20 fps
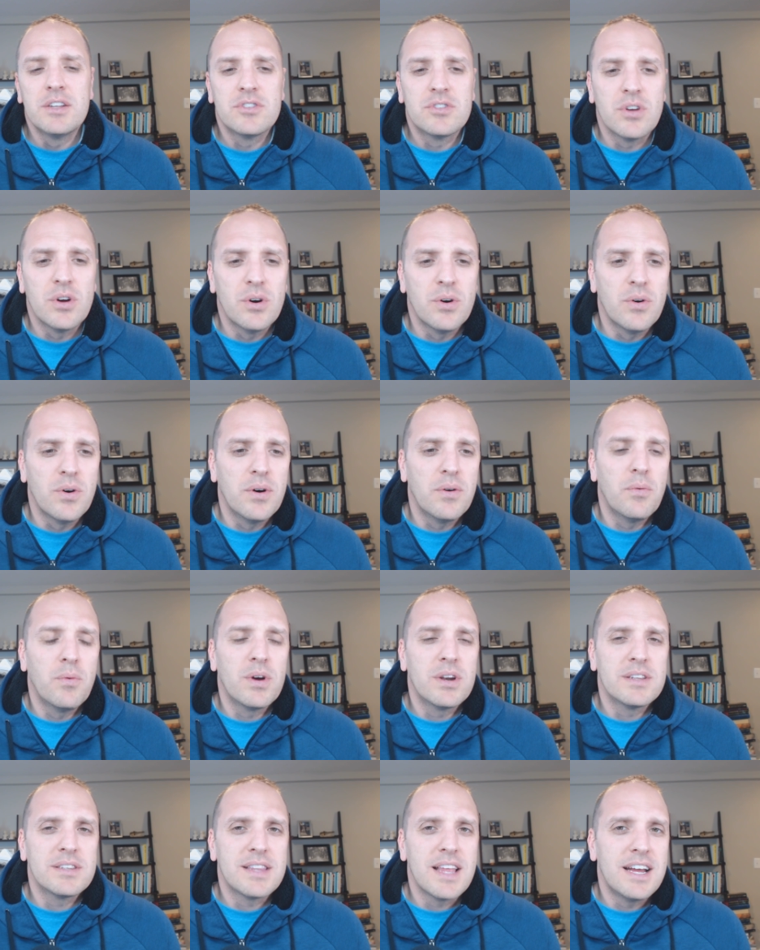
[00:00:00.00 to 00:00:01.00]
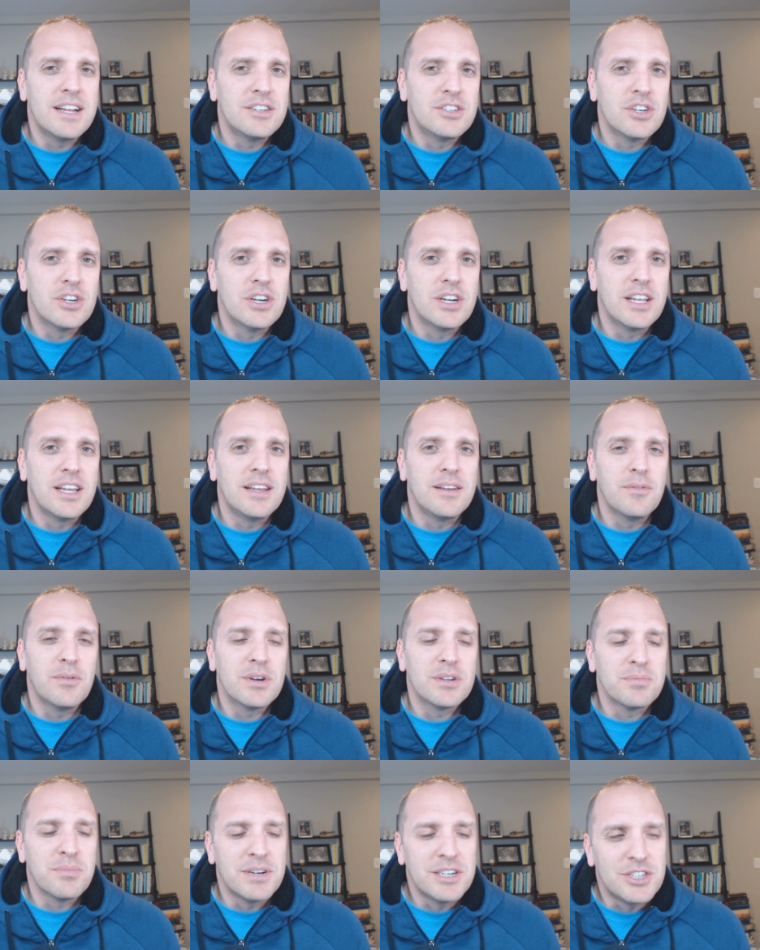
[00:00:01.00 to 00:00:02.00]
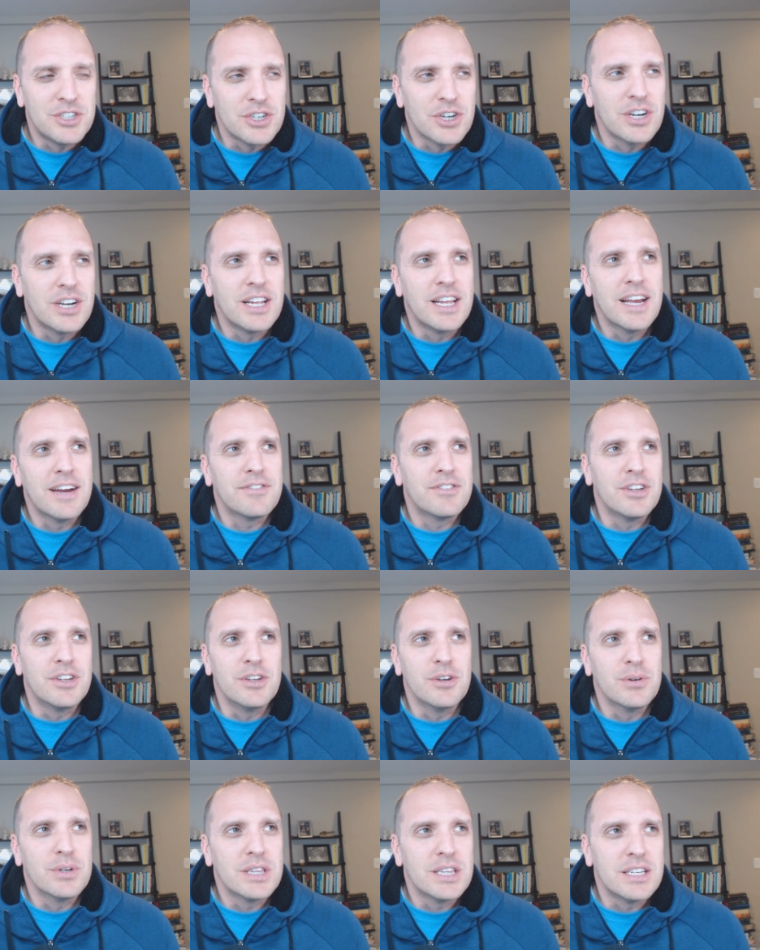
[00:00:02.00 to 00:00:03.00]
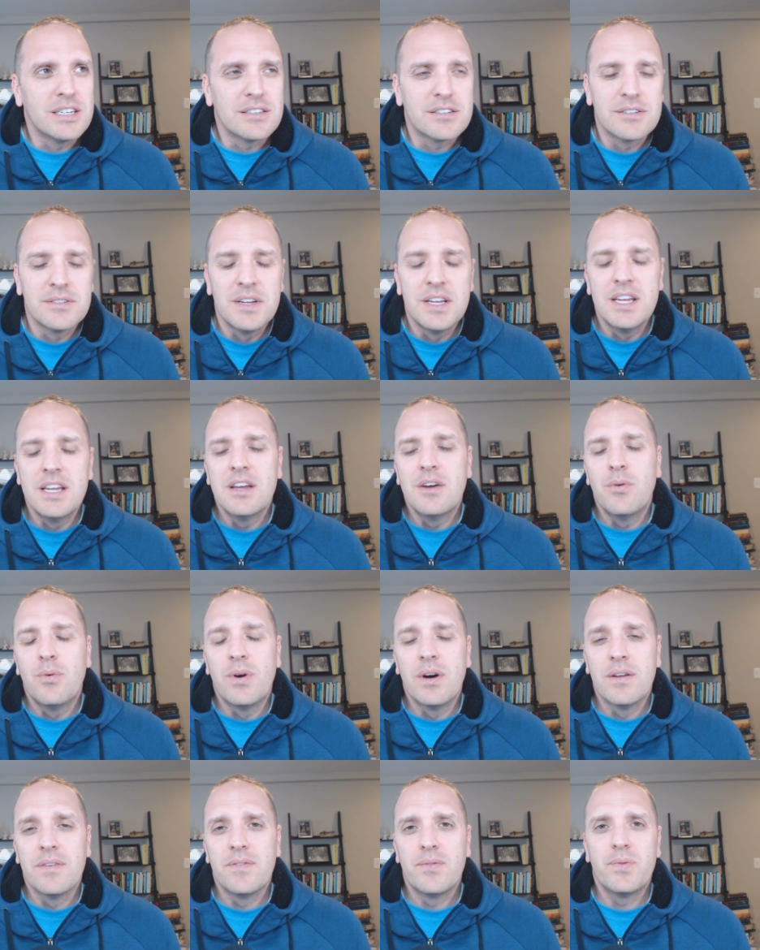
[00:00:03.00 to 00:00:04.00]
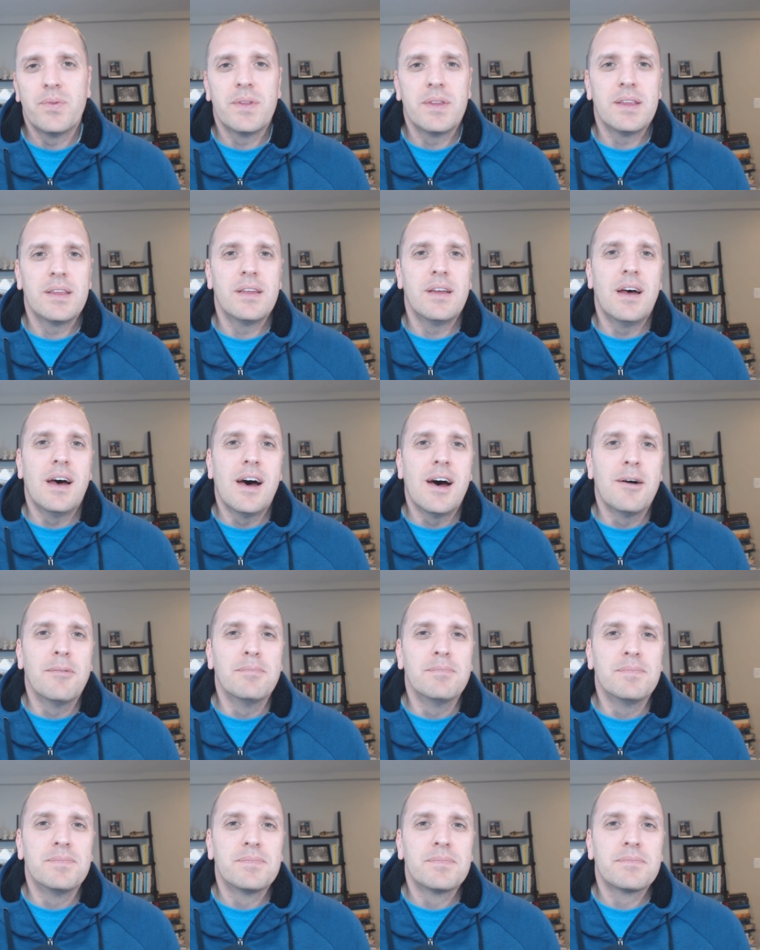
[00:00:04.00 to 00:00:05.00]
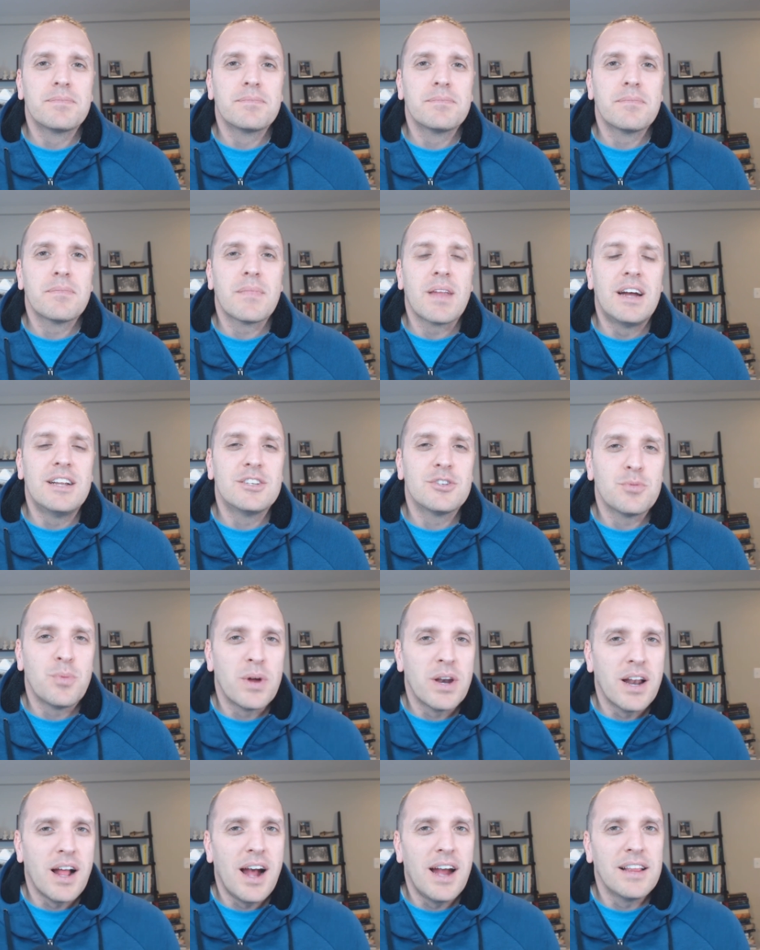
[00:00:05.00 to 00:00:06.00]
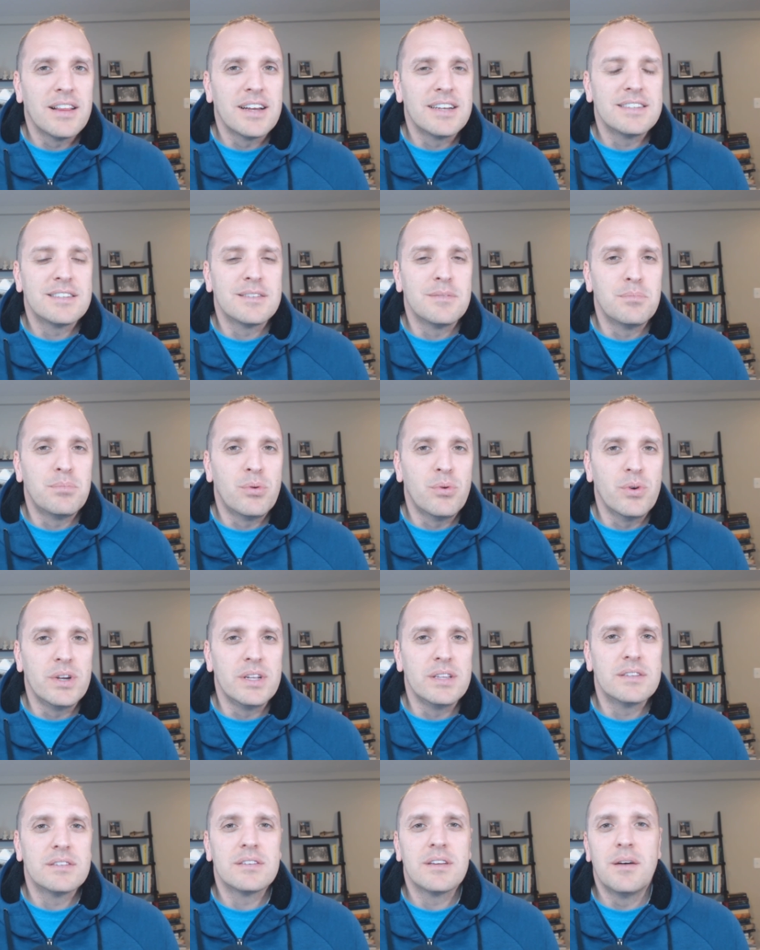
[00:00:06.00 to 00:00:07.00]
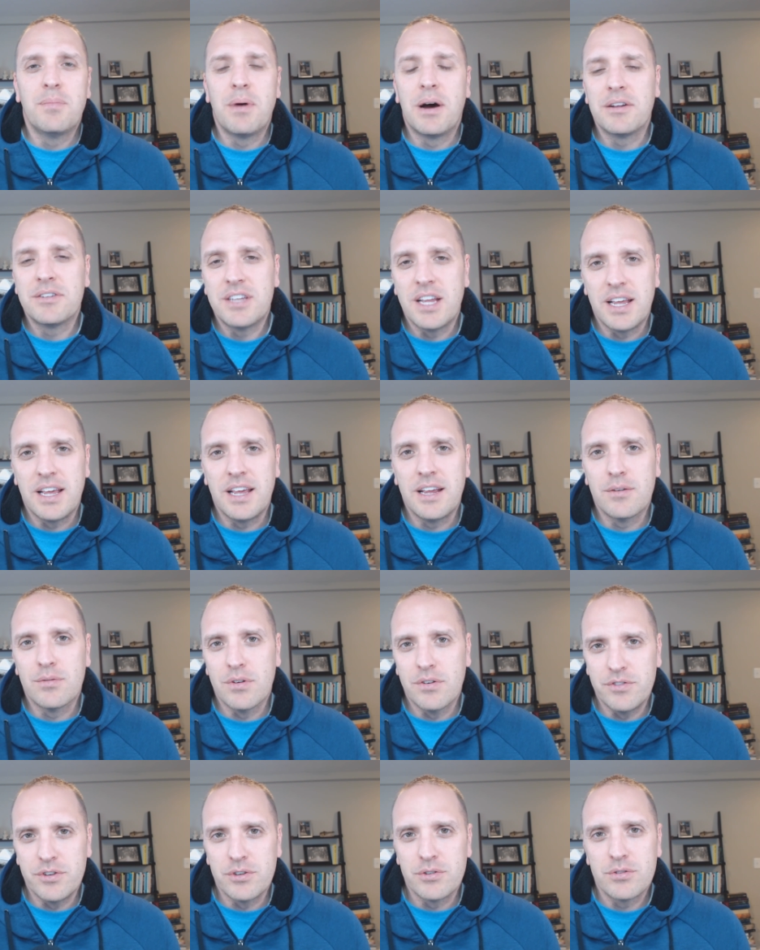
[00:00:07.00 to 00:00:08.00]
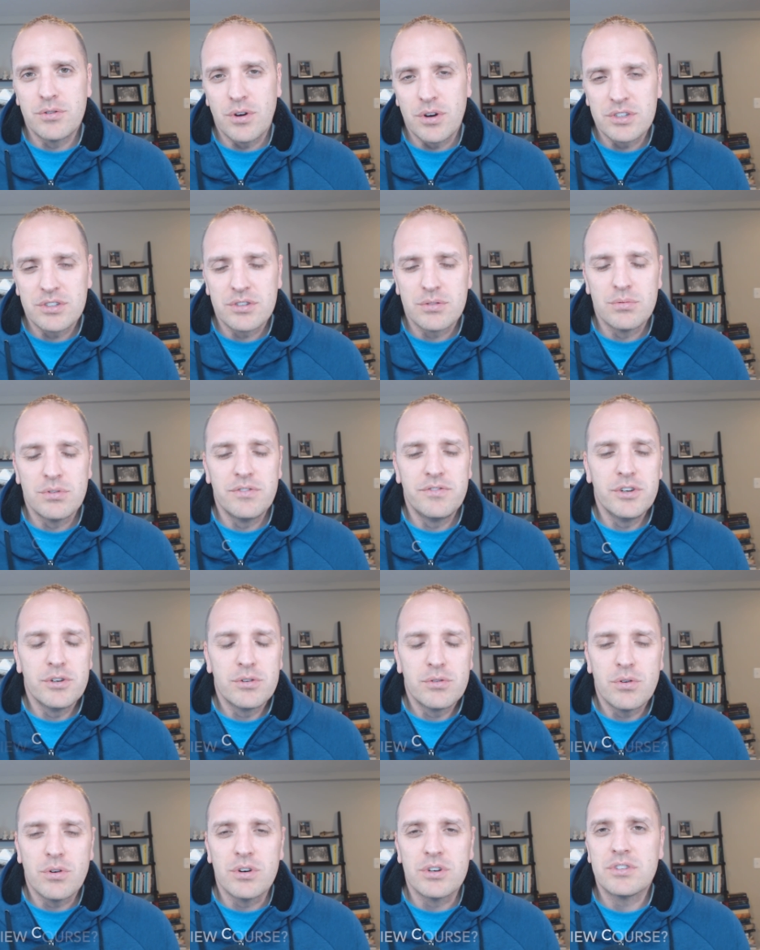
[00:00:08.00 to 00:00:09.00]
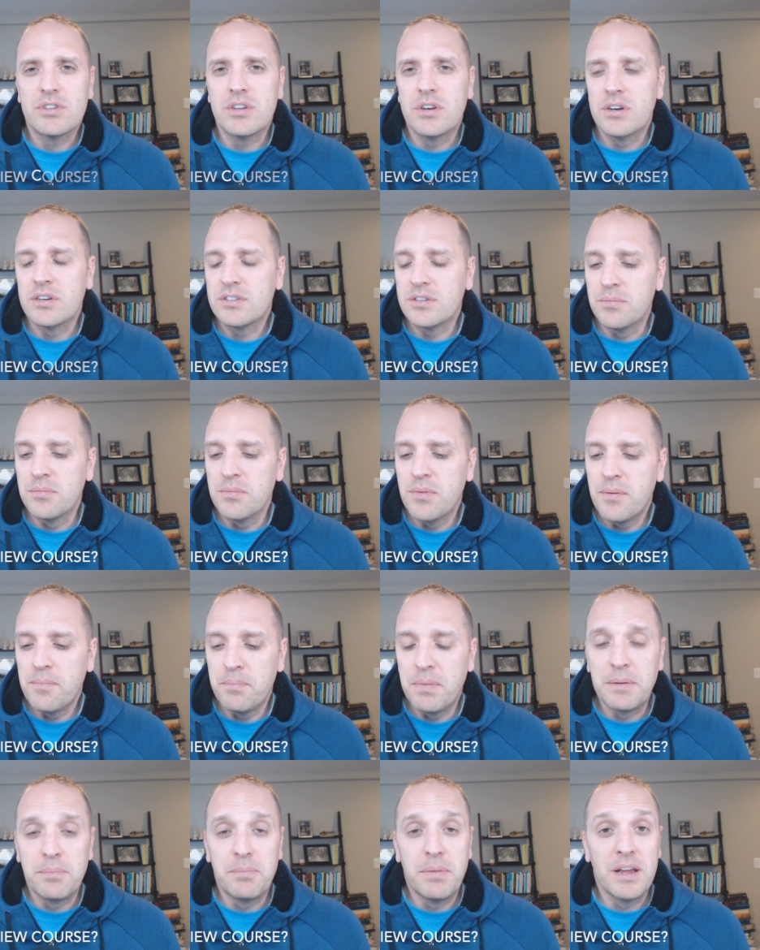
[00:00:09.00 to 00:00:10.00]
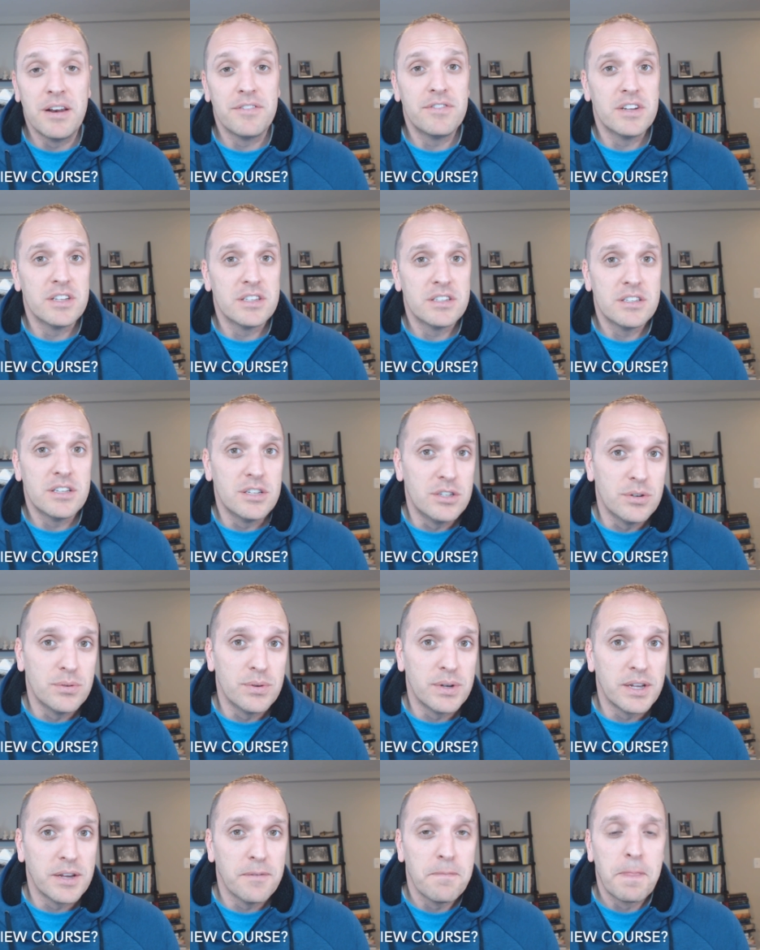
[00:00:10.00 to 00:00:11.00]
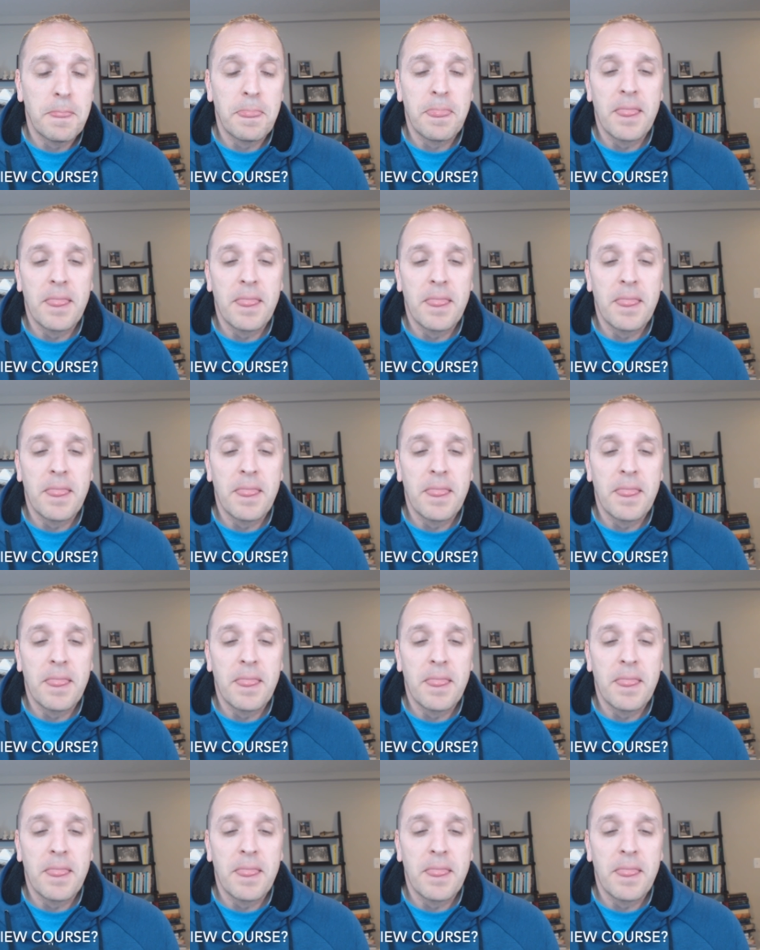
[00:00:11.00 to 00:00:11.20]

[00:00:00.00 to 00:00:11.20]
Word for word: So what does that journey, what does my journey have to do with this? Well, I just wanted to highlight some points about taking a review course. A review course, there are some big benefits to doing it.